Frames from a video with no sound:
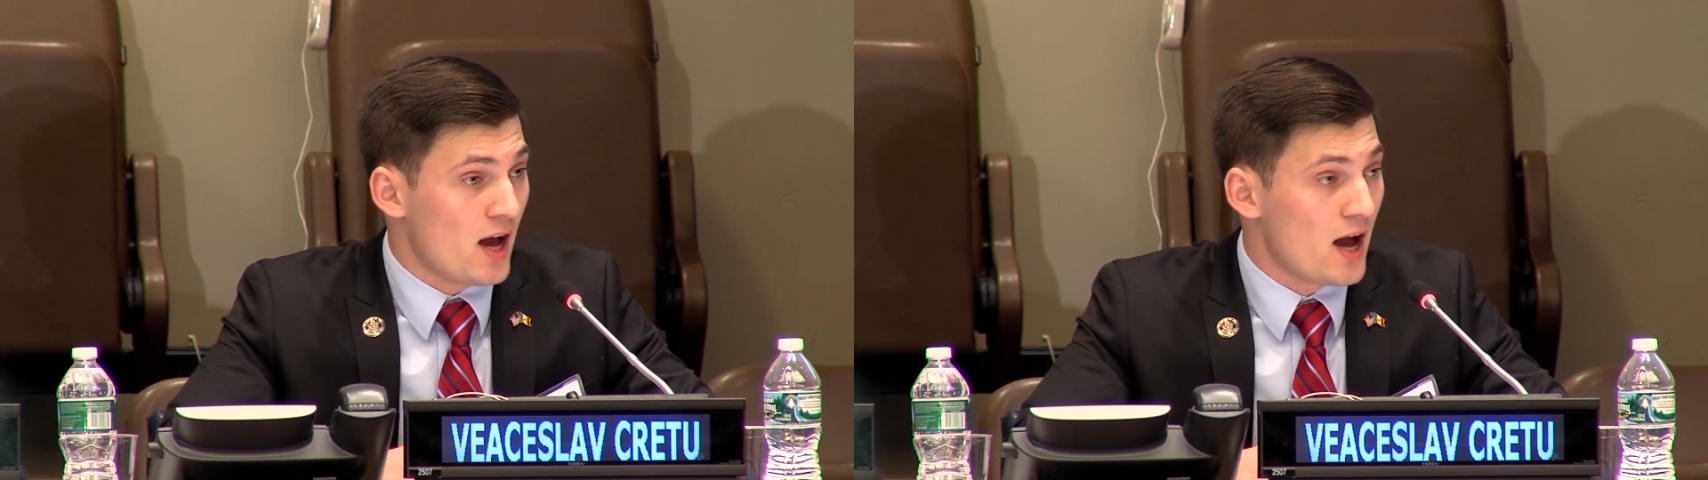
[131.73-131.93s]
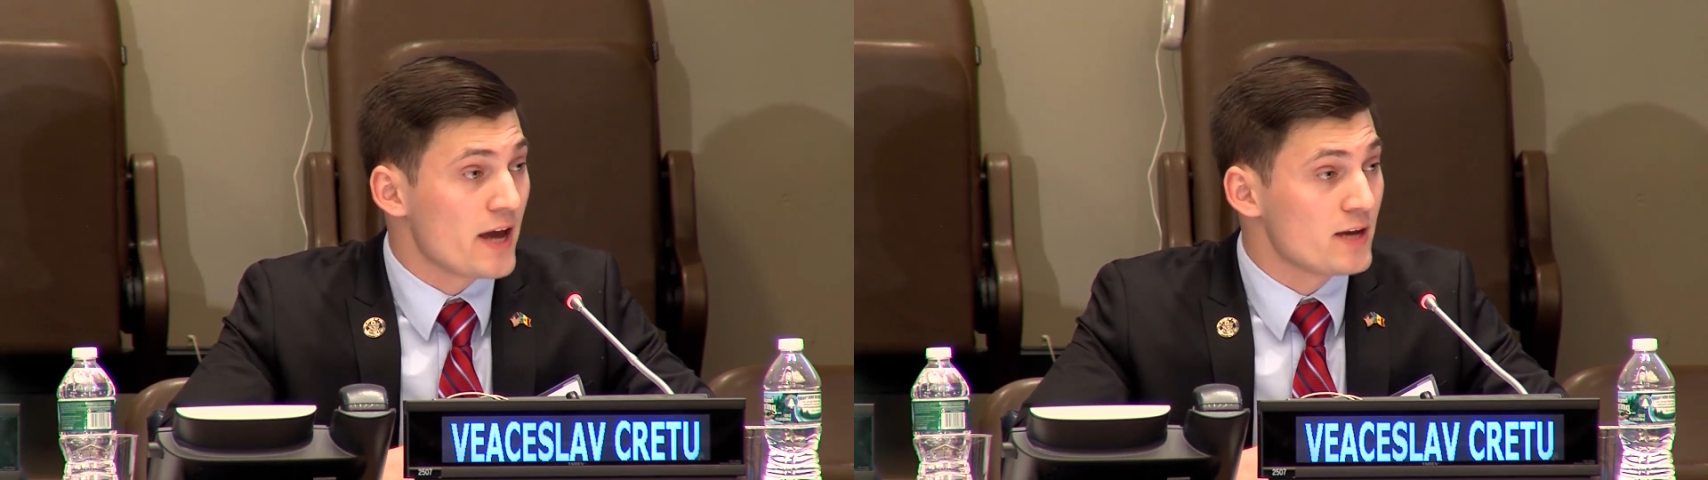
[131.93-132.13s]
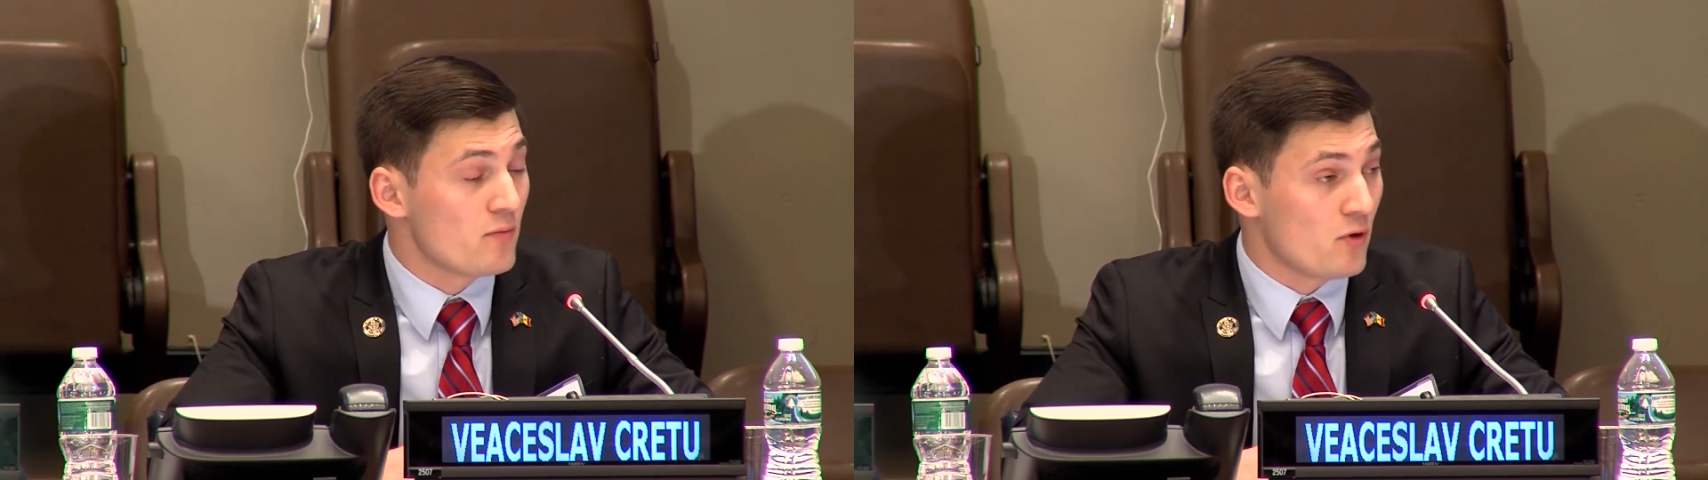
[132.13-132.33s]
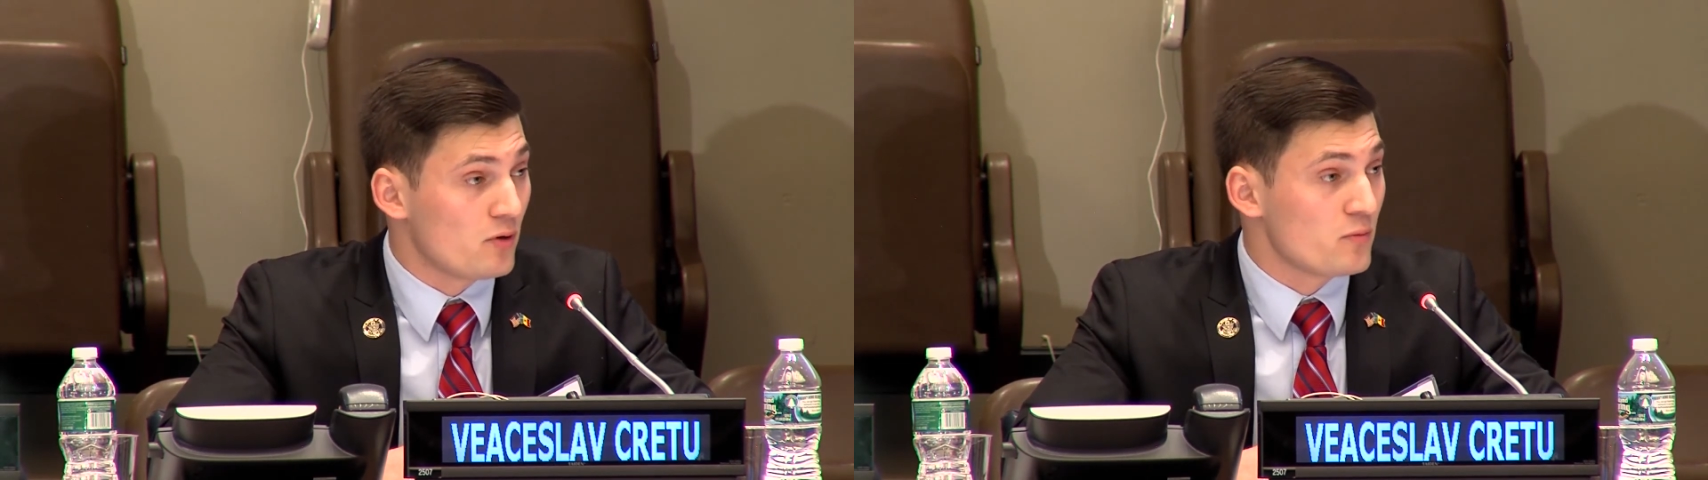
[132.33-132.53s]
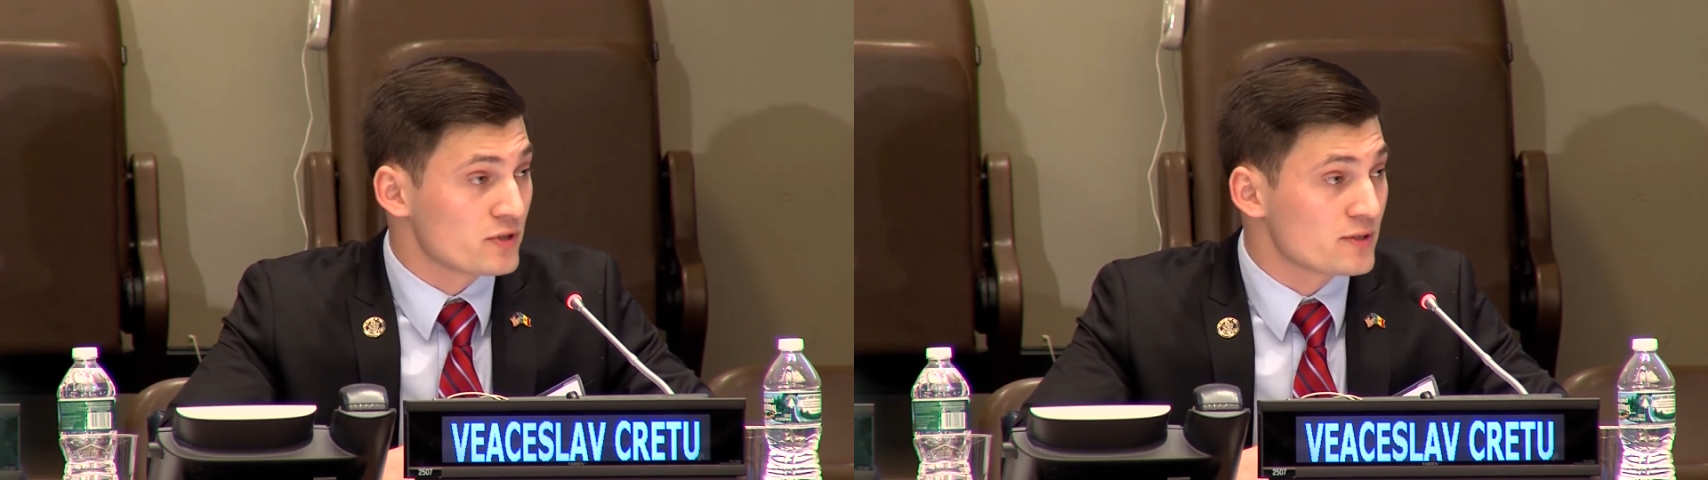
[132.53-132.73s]
I am
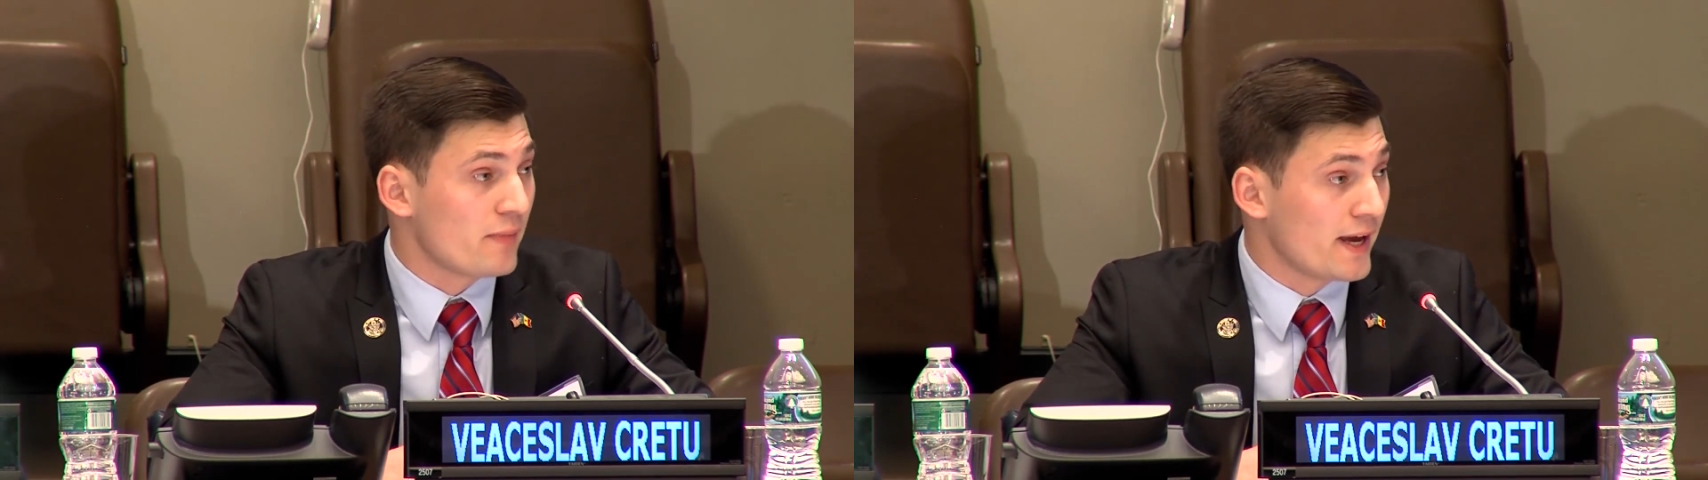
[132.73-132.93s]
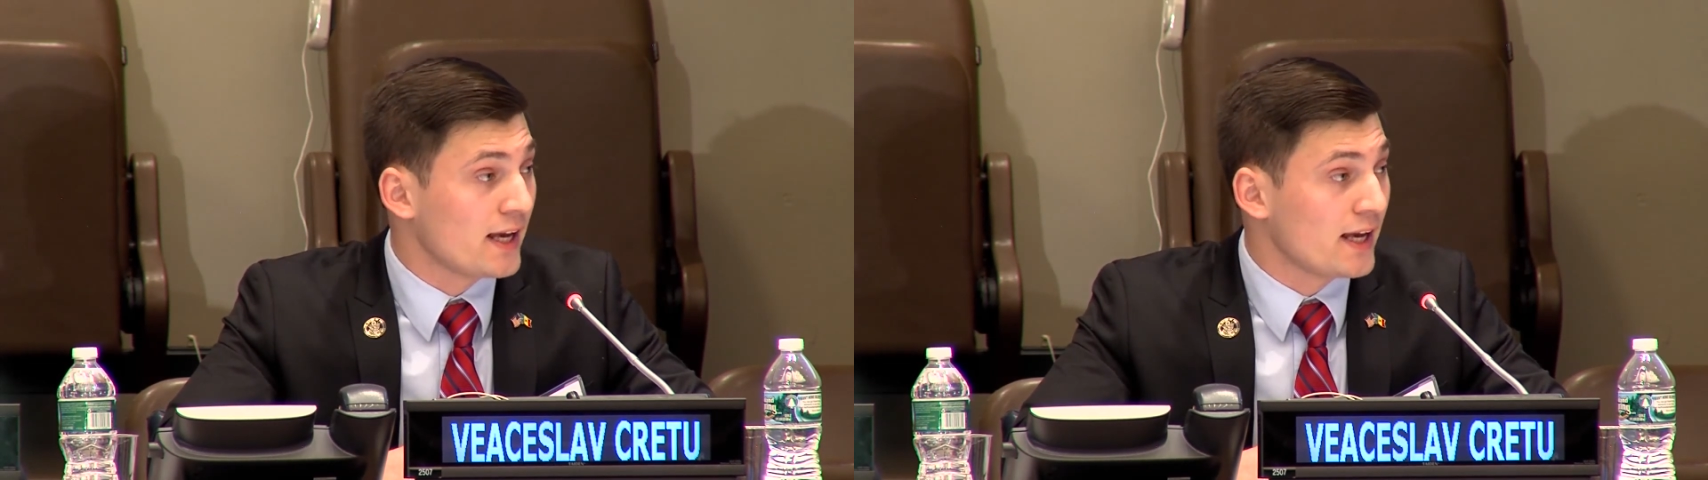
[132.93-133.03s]
almost my